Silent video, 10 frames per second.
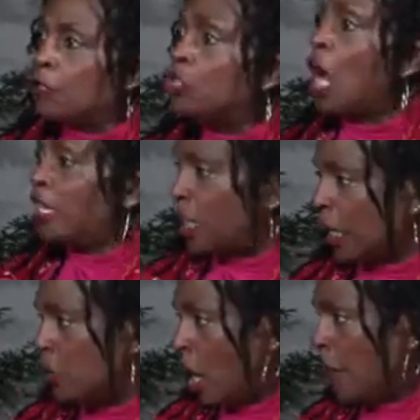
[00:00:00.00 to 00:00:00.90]
judging
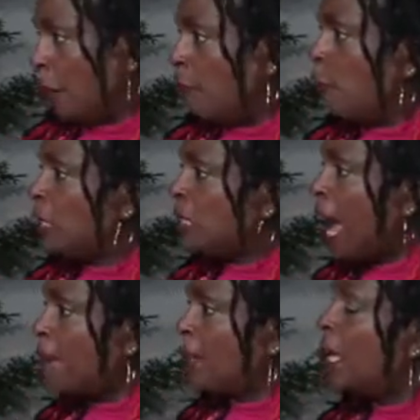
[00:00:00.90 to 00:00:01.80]
each other, if we
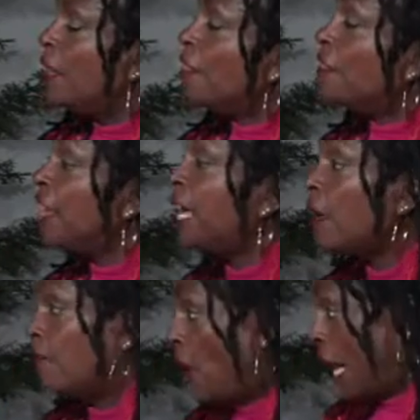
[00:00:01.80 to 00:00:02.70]
stop
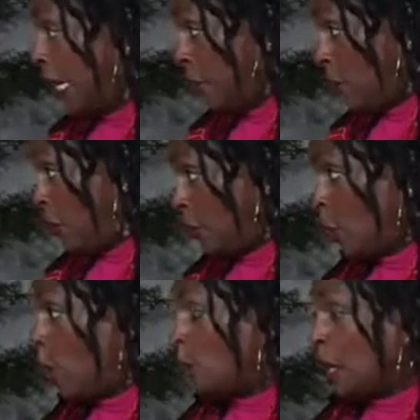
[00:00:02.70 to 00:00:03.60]
thingifying each other, to
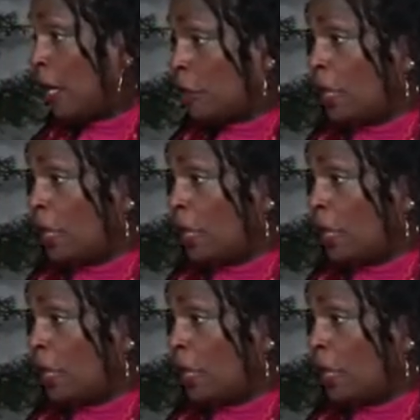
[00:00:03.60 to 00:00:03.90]
quote Dr.